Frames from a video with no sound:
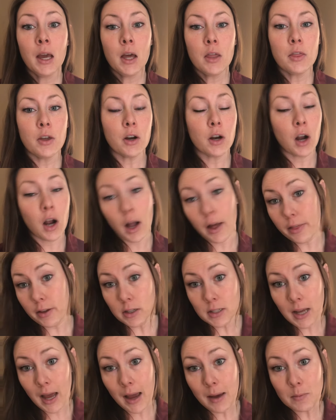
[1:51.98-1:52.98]
There are other
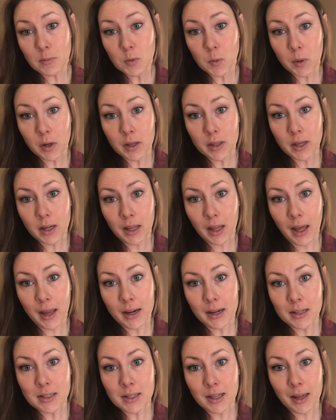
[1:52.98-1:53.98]
times where the client
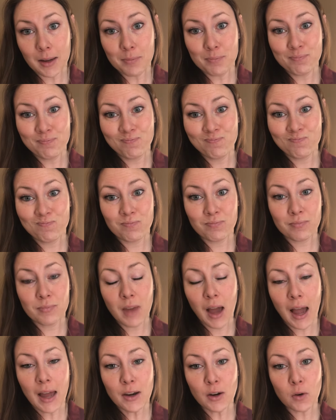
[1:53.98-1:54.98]
is like,
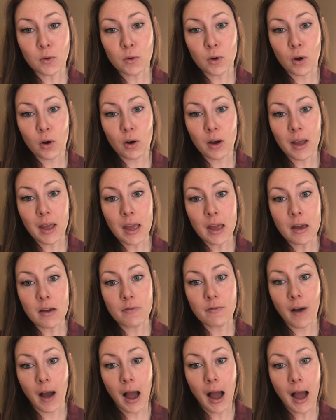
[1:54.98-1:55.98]
I don't know if
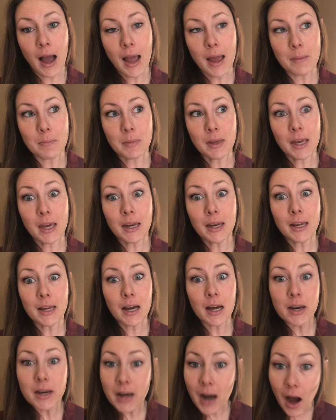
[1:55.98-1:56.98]
I'm getting
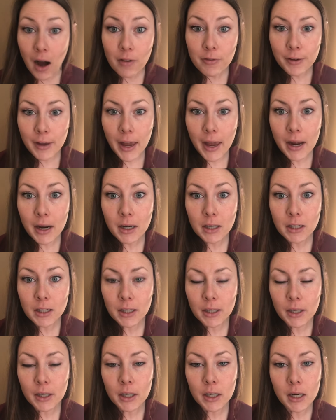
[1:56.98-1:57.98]
enough care
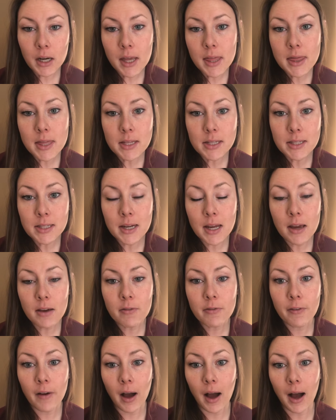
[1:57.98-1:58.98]
here in the SNF.
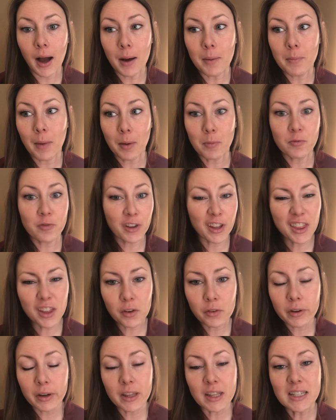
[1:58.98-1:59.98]
I'm
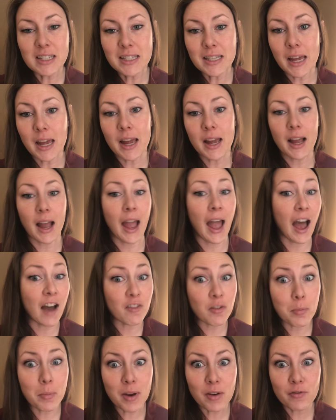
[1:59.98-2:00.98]
feeling really sick. I
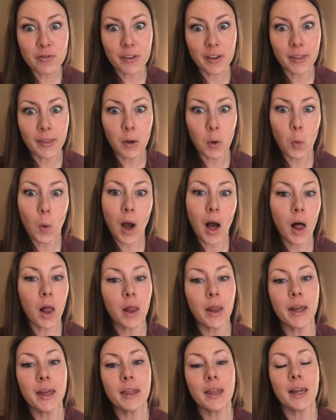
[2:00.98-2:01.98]
haven't been feeling well
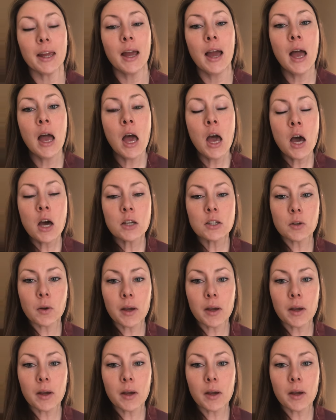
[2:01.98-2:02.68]
lately. So